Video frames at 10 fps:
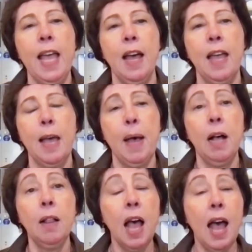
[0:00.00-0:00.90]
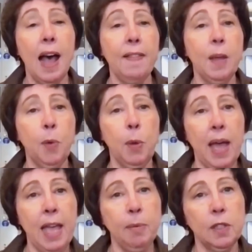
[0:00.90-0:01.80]
AIML. And then we were
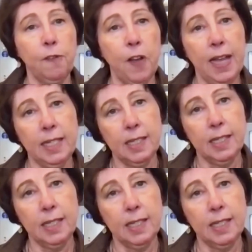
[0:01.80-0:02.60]
able to find